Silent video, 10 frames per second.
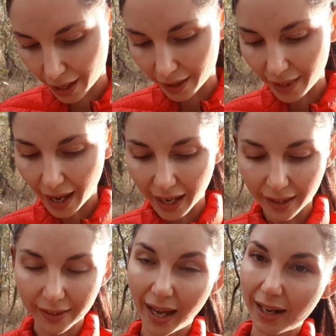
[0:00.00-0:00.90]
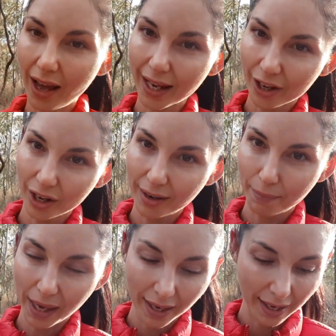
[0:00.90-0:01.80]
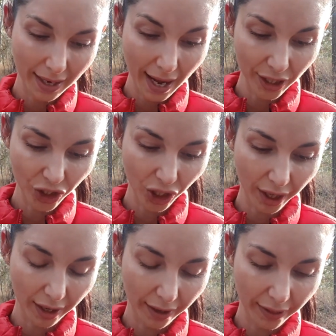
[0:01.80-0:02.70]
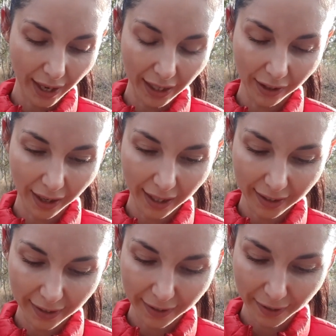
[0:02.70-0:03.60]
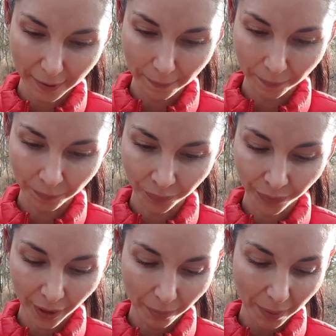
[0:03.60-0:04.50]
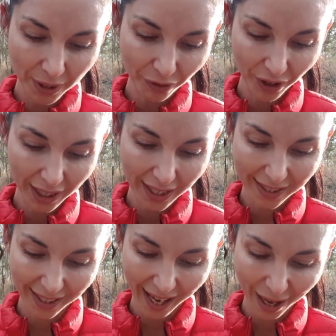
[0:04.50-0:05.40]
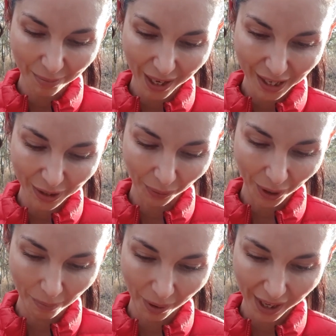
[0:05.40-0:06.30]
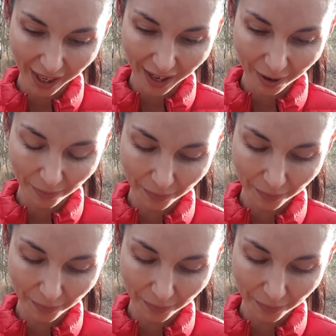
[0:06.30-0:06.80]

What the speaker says: They like being in nature. They like, perhaps they're really into camping is what I'm picking up.